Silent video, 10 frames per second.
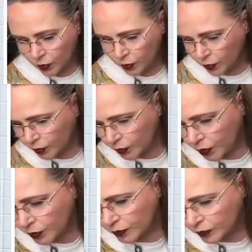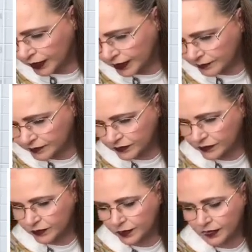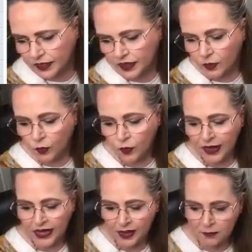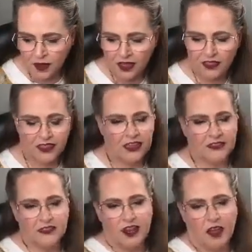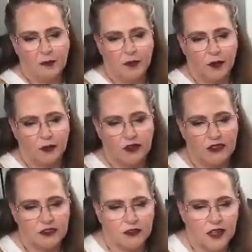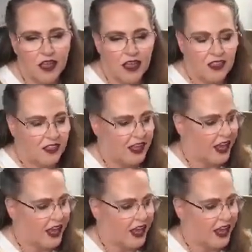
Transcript: you do with them? Oh, did you put right them here. back in the bag? When I bought these Tombows, they